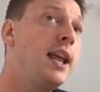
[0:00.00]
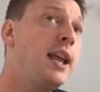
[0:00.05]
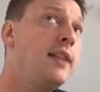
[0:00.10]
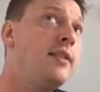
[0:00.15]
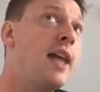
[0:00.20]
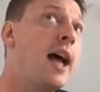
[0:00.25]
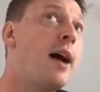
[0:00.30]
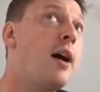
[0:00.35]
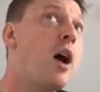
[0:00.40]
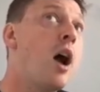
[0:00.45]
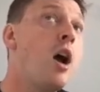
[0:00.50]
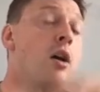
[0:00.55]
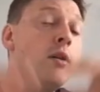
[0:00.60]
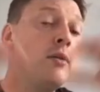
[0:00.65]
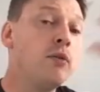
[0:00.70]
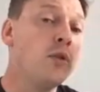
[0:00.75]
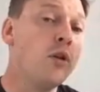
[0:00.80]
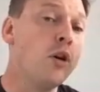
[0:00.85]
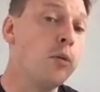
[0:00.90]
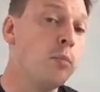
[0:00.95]
that
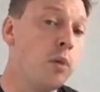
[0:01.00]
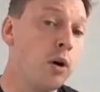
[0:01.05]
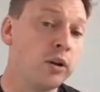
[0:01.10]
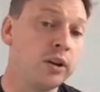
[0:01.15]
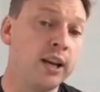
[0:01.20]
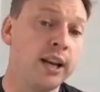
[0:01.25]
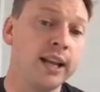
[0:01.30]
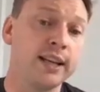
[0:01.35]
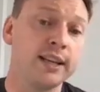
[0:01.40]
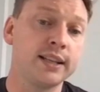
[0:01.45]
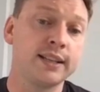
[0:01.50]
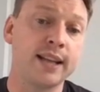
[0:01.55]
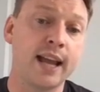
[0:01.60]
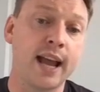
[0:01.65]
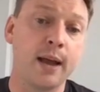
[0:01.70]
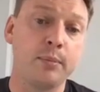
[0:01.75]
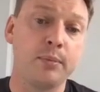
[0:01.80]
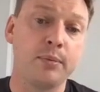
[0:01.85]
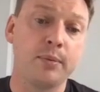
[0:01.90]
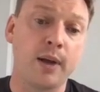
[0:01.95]
overall modeling
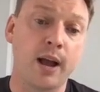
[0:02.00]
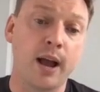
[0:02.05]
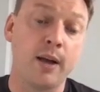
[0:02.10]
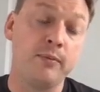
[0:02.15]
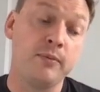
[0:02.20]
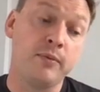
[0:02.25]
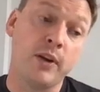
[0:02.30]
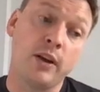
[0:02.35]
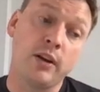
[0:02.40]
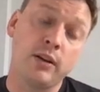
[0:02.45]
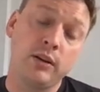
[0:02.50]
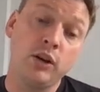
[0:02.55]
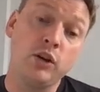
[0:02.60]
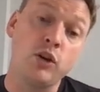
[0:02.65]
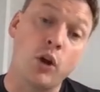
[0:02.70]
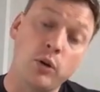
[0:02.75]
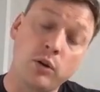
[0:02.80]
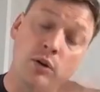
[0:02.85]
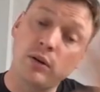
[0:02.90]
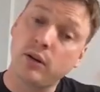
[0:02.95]
step that, you
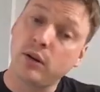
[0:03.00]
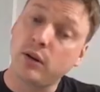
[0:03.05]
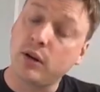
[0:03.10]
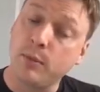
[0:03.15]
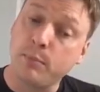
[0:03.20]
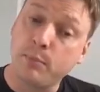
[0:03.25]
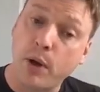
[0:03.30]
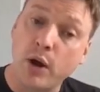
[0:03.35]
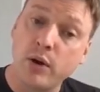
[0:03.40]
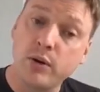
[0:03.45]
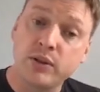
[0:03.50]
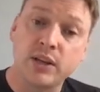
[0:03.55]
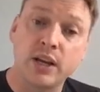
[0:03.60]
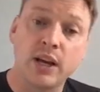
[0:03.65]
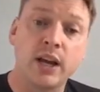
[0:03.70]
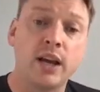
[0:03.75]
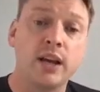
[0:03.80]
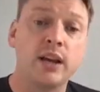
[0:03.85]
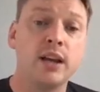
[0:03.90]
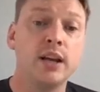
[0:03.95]
know,
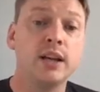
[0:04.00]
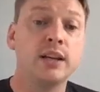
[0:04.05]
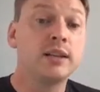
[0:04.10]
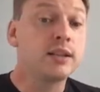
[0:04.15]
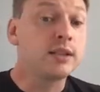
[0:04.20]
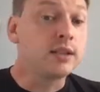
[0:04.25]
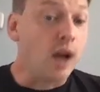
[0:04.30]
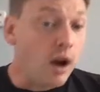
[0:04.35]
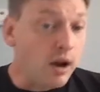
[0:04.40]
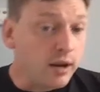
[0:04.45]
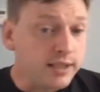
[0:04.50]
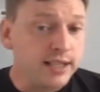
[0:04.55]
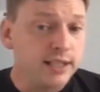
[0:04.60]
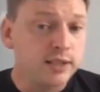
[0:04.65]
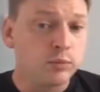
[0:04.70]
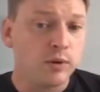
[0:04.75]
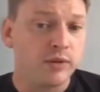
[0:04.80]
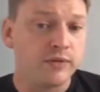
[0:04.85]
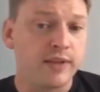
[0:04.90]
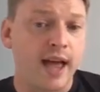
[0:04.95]
Composer
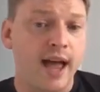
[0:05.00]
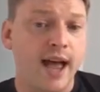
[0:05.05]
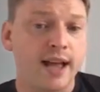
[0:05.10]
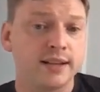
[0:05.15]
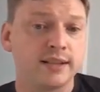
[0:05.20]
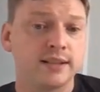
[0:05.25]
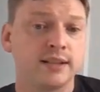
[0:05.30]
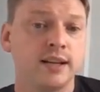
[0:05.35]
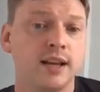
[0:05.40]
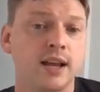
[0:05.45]
started with that.